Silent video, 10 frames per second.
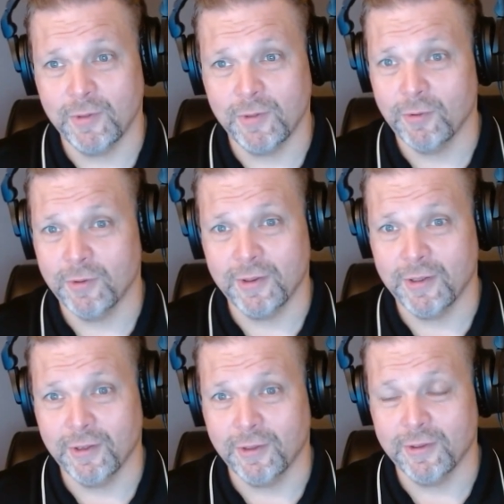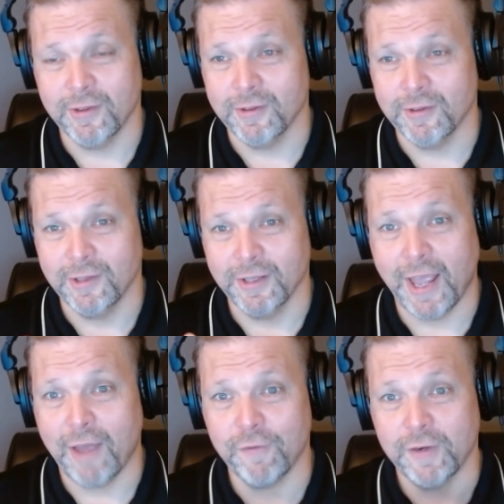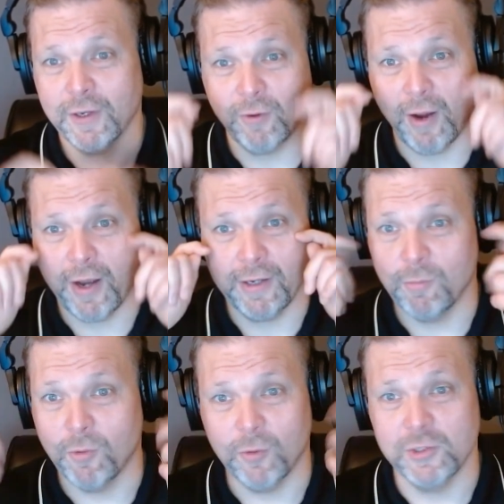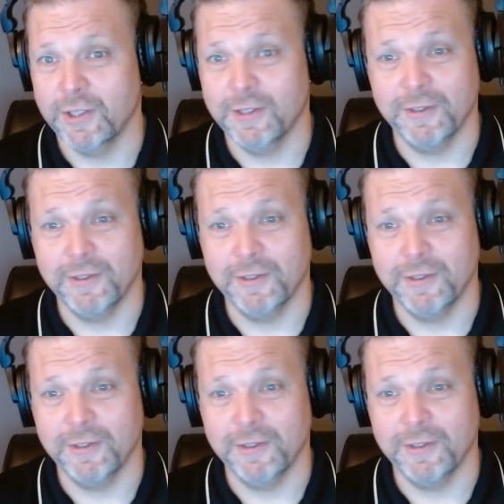the laughing, crying emoji.